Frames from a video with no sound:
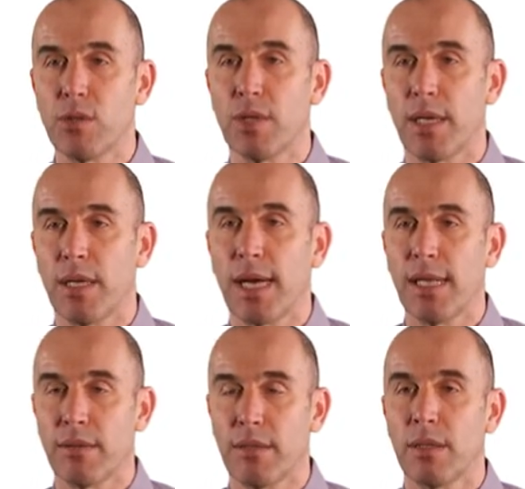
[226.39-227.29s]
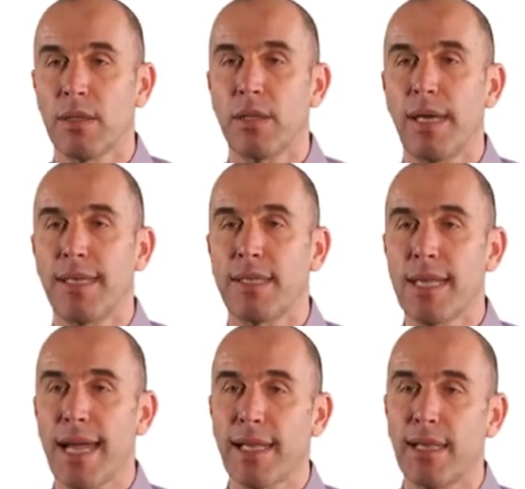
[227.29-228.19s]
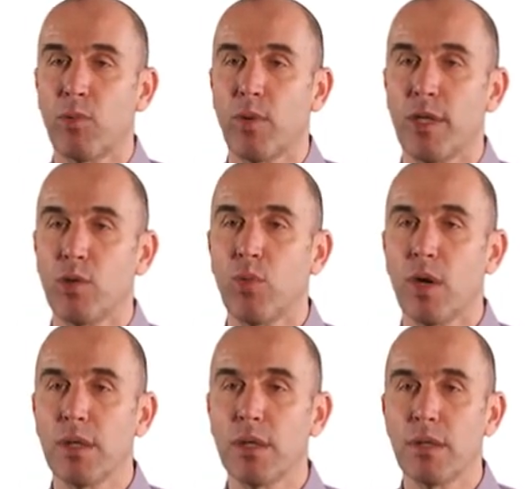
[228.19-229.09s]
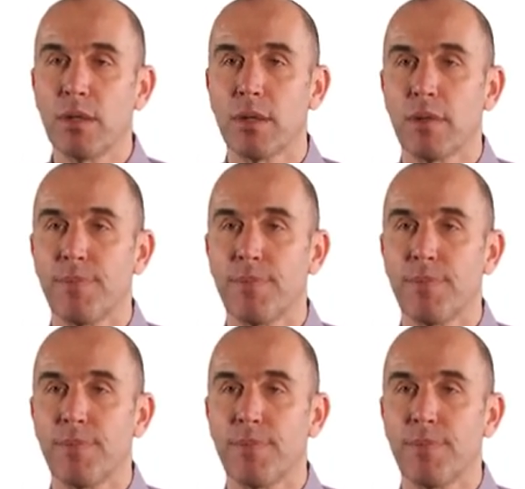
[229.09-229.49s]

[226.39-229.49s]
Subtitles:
You can cut exactly where you want it.